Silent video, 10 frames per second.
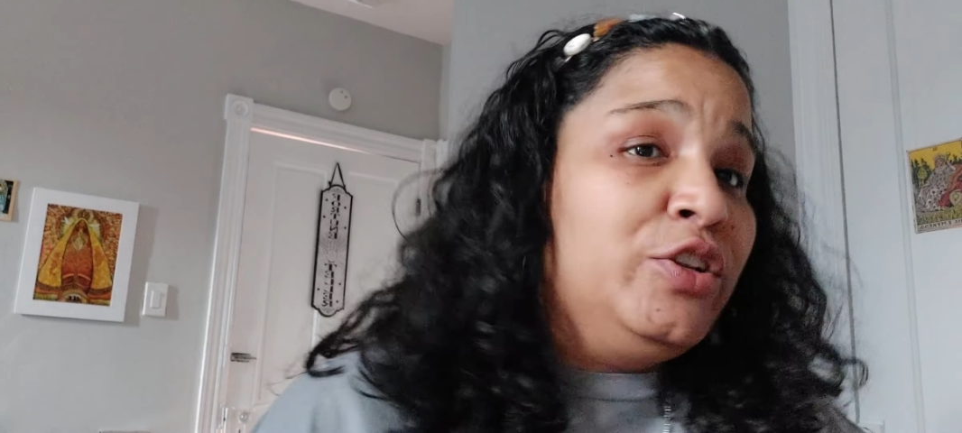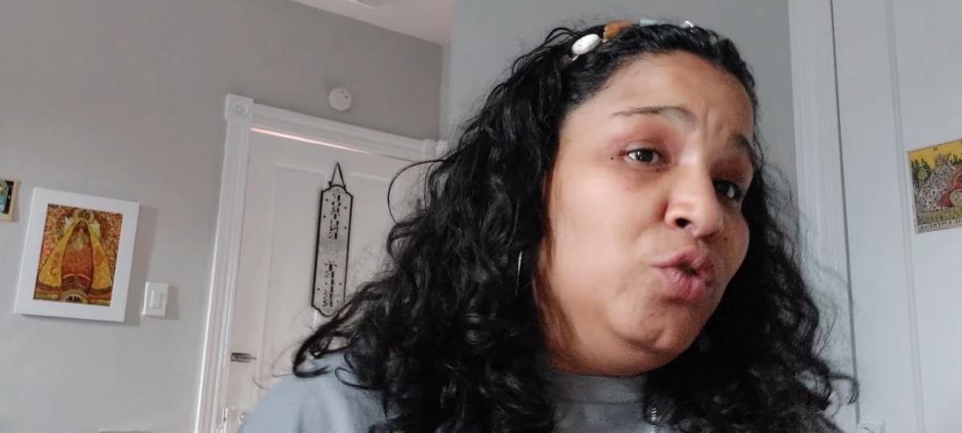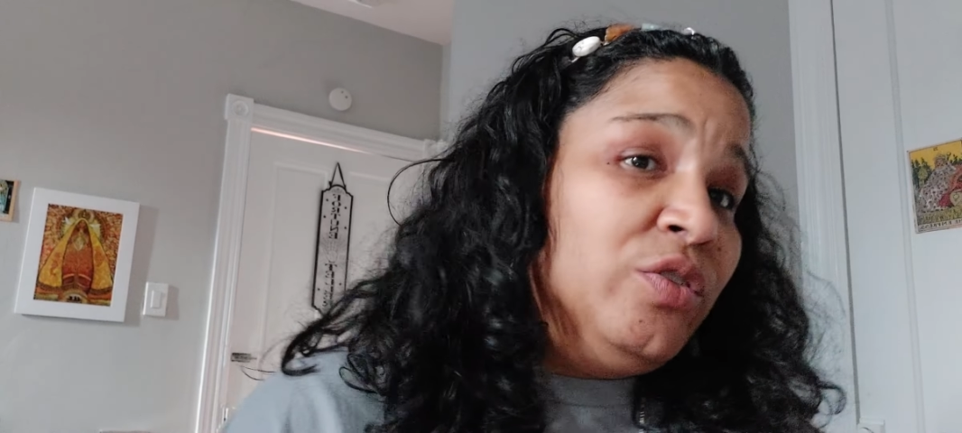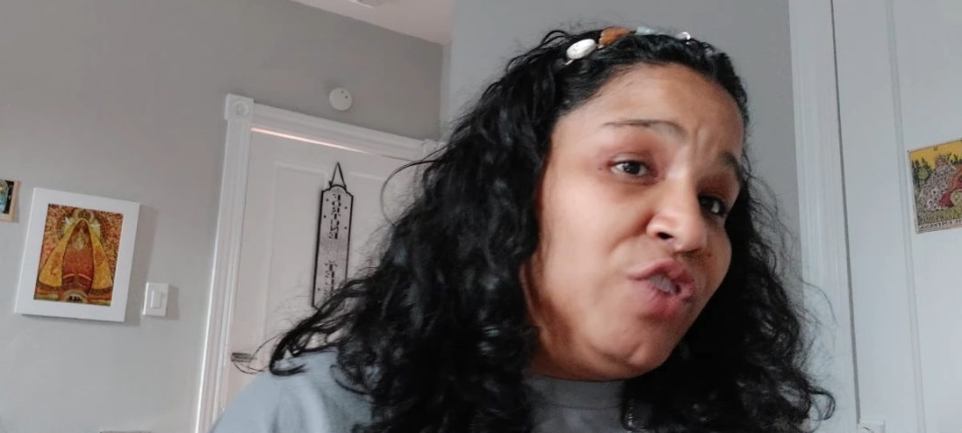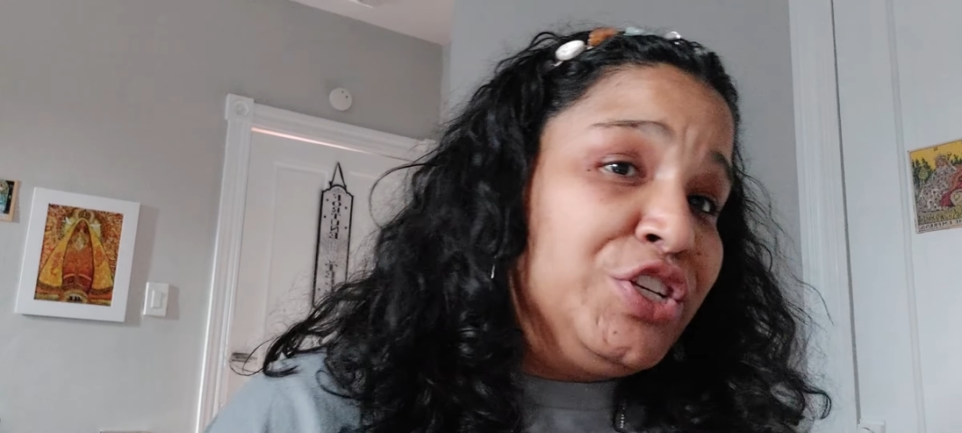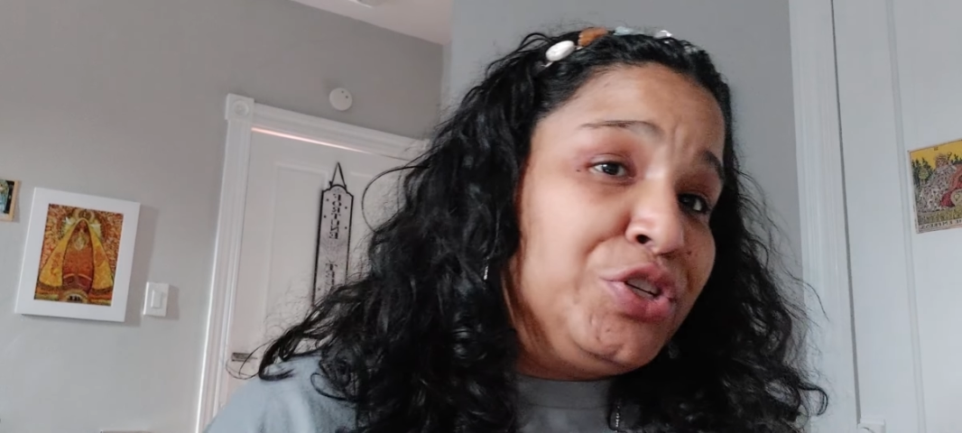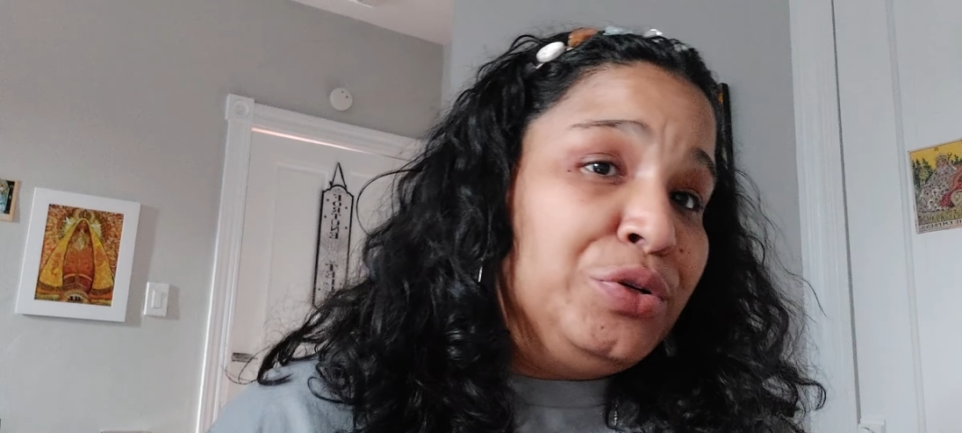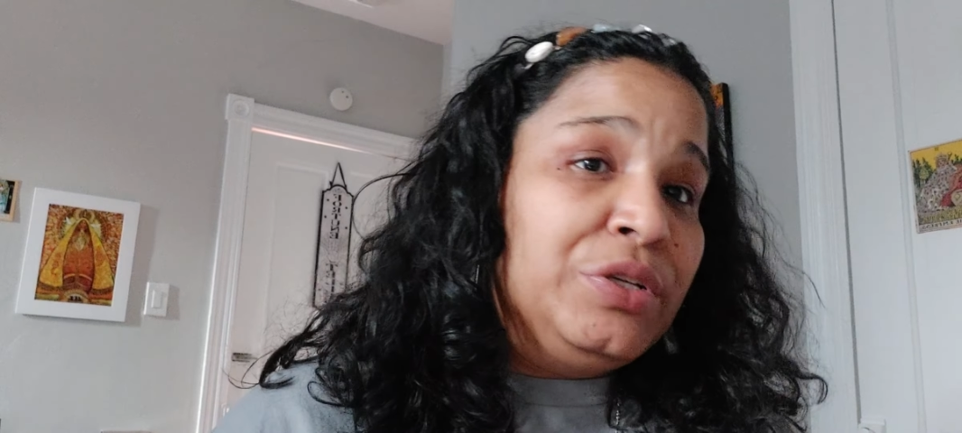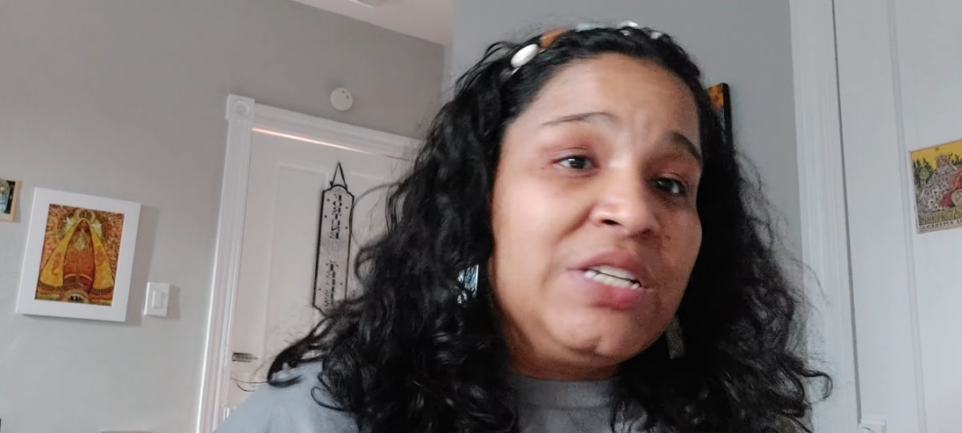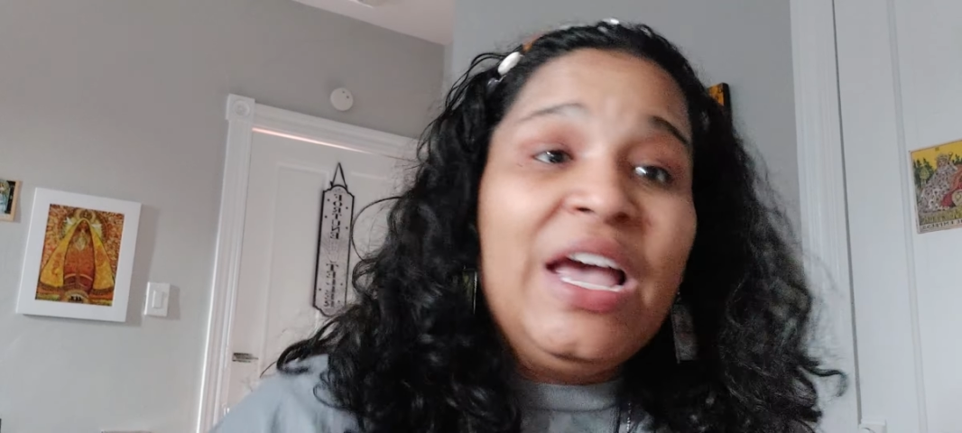doing
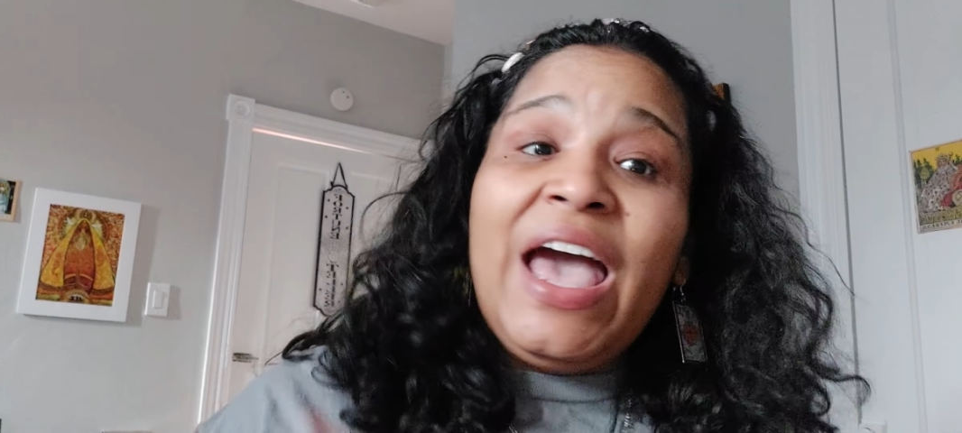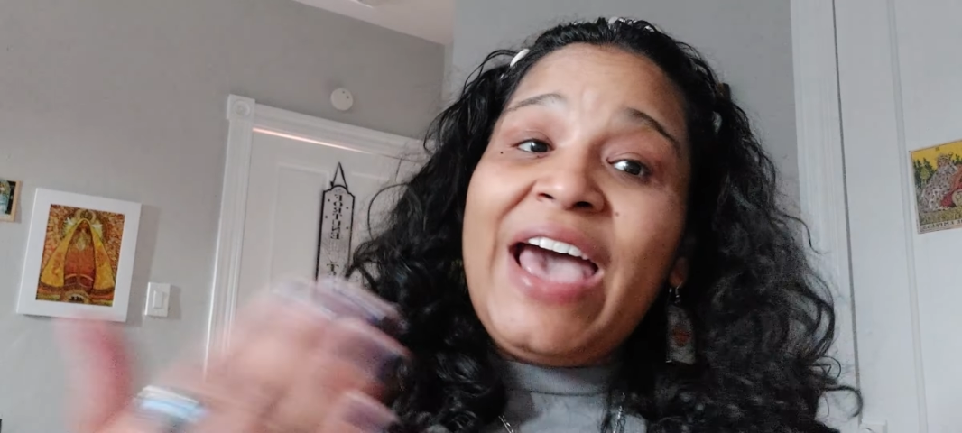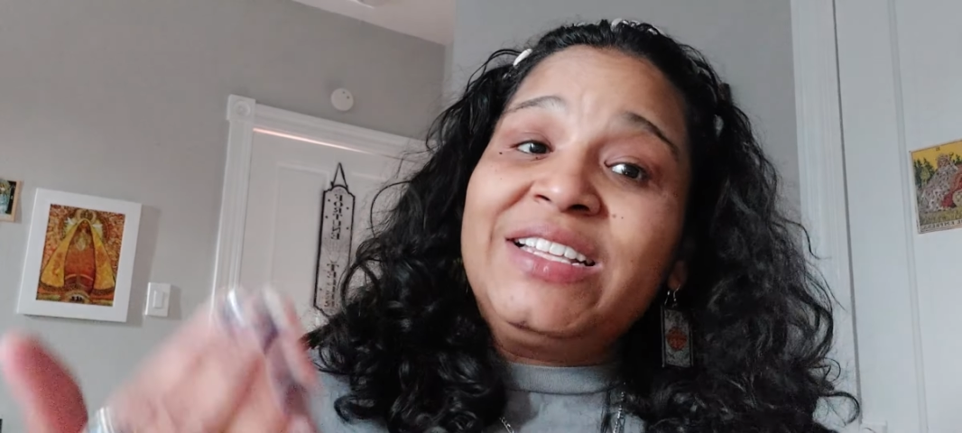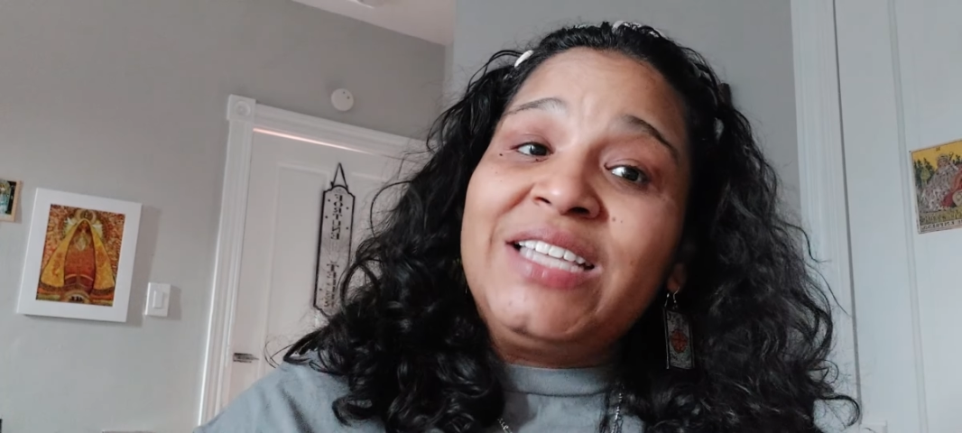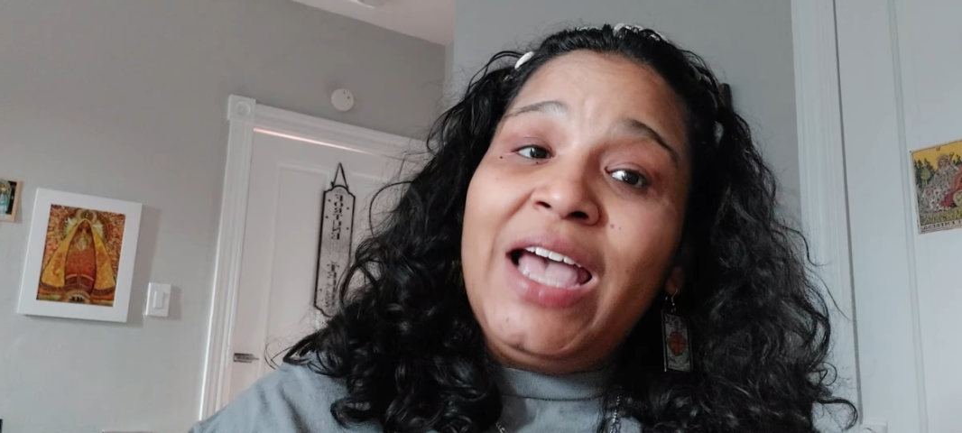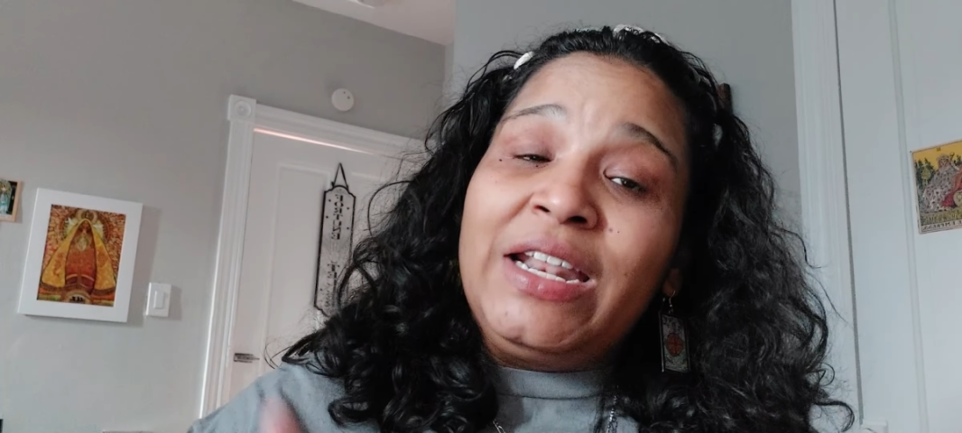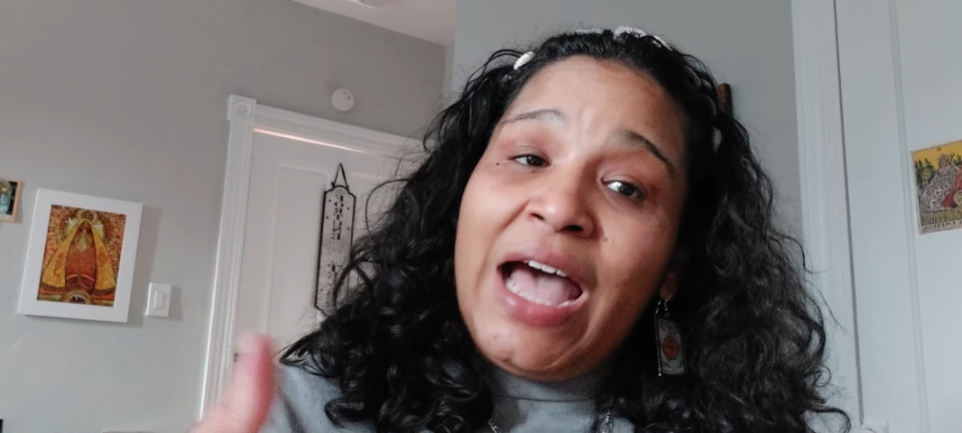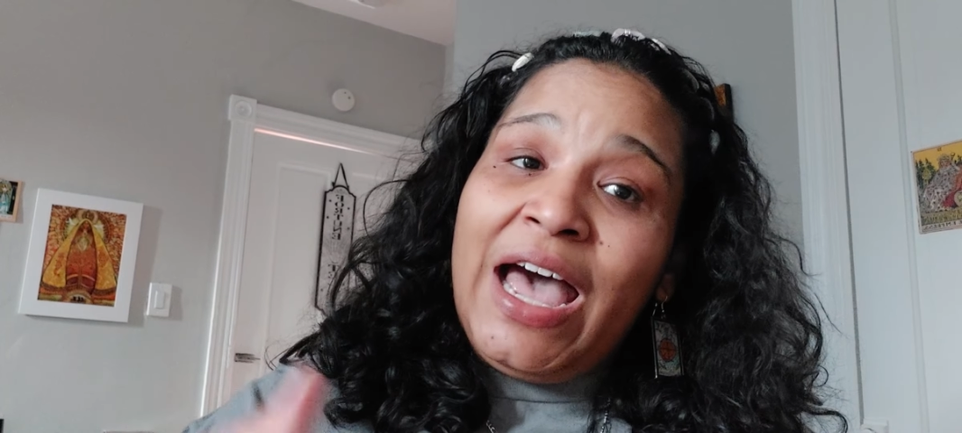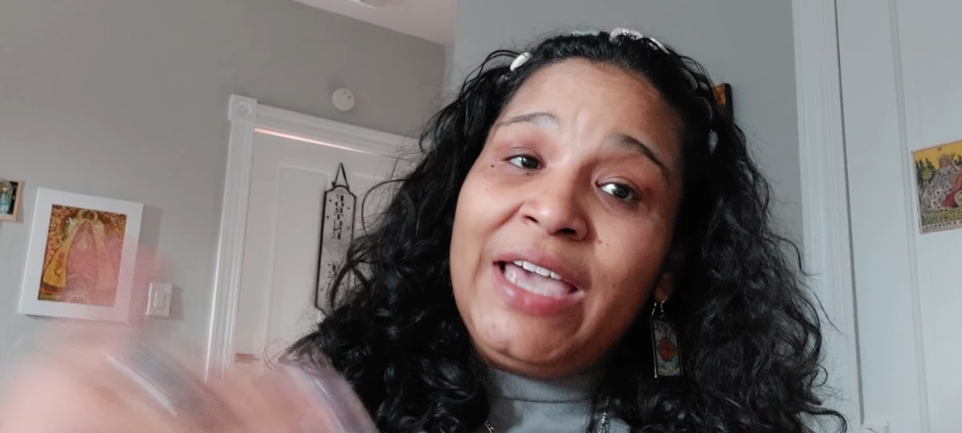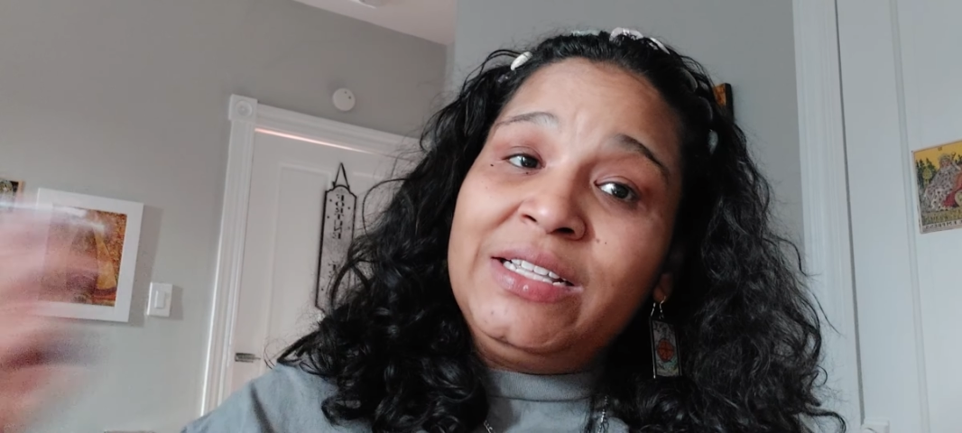rituals at
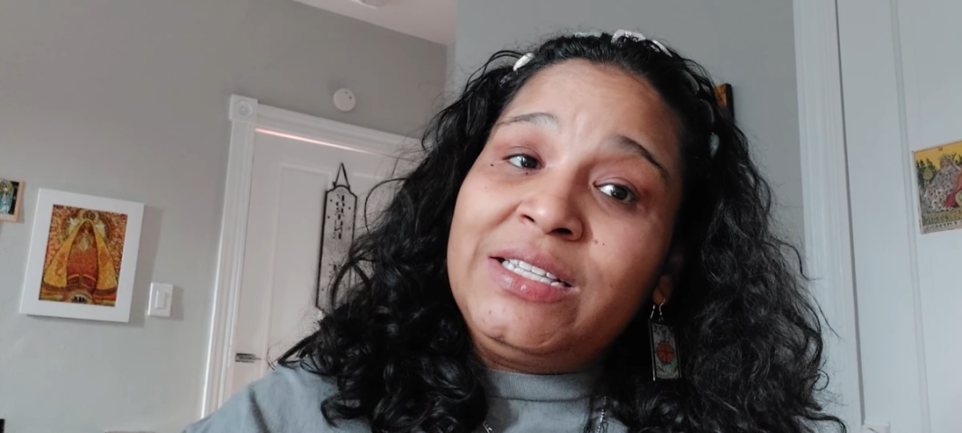9,